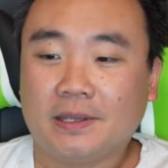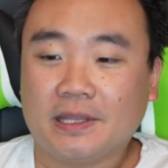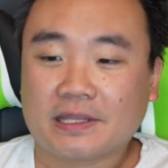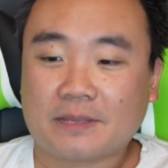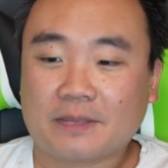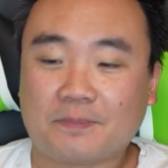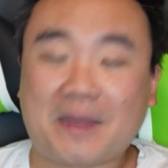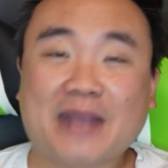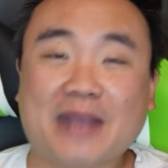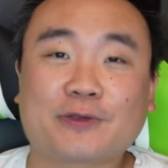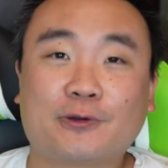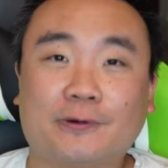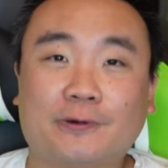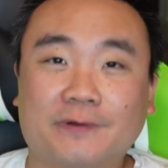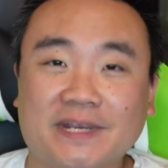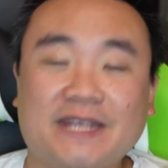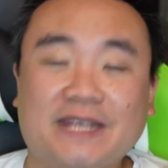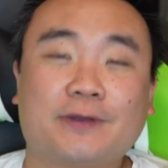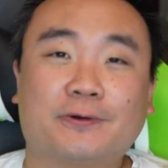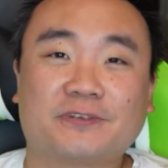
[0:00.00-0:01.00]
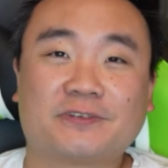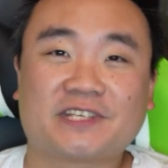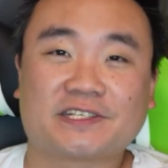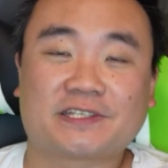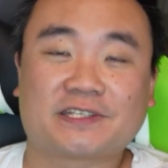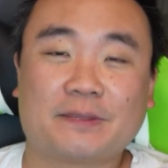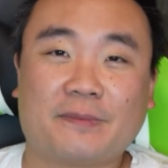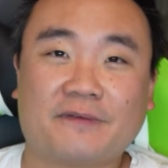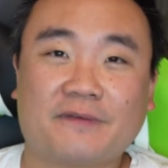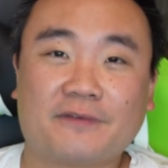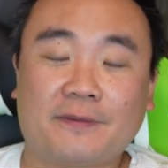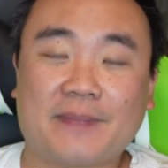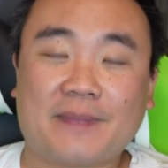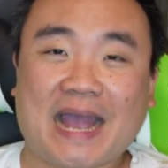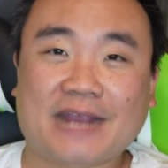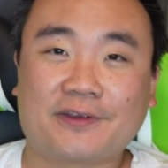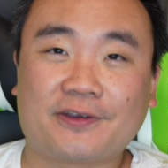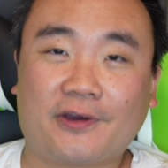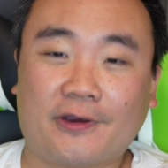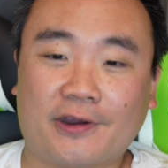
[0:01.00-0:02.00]
The micro ecosystem of your
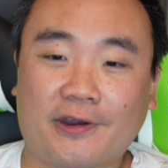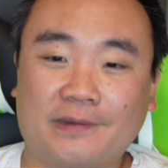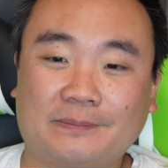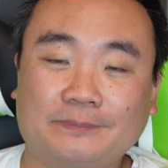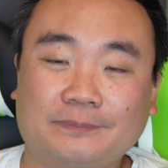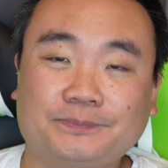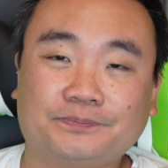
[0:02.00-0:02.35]
backyard.